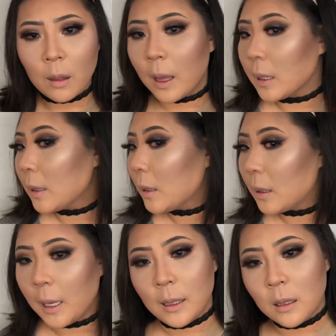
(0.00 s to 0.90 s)
That's
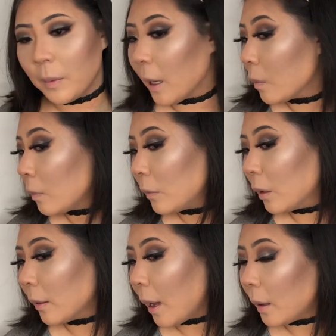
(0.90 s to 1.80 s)
insane to me.
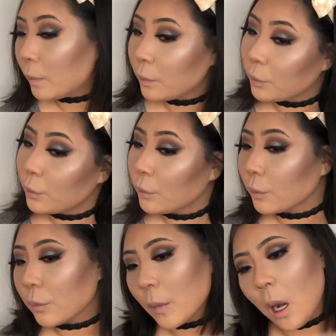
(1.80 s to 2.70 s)
Look at that.
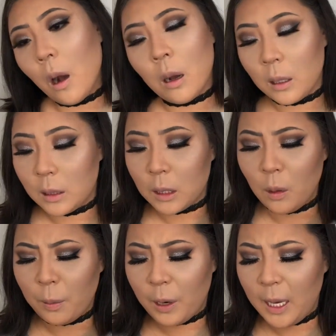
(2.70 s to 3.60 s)
Oh, it's
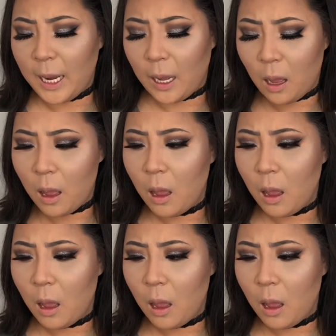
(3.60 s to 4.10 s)
so pretty.